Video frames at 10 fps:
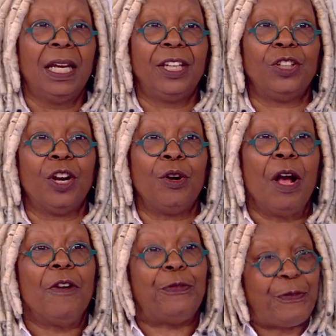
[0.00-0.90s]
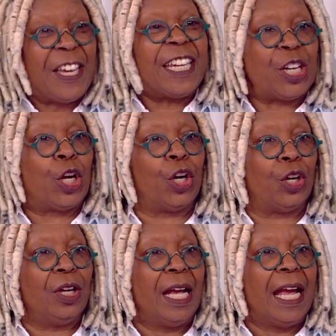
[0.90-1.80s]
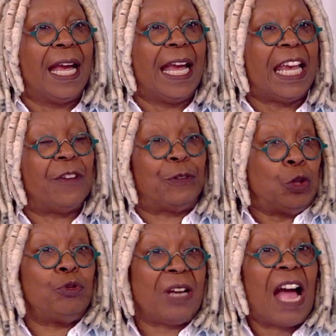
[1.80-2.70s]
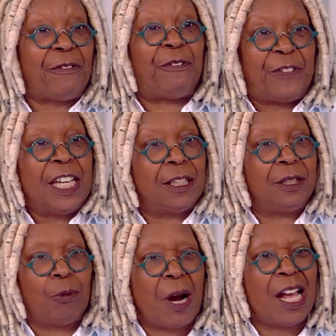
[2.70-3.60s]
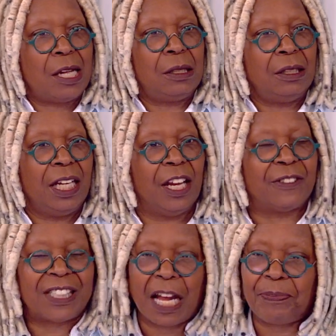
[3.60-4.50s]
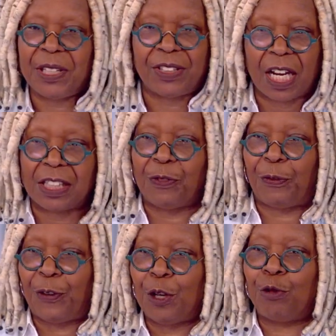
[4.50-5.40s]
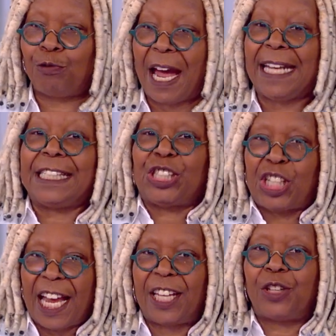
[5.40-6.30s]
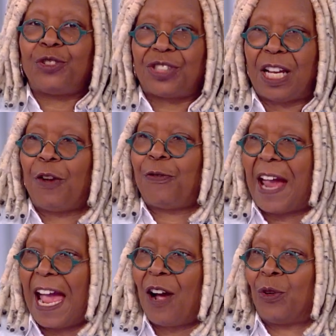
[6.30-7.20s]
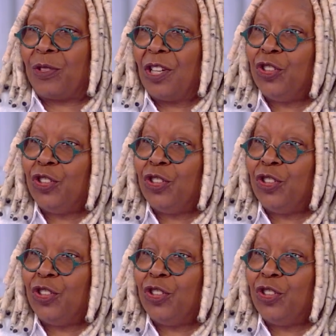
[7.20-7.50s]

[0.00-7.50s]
you know, figure... If you're not feeling well, if something doesn't feel right, check yourself out.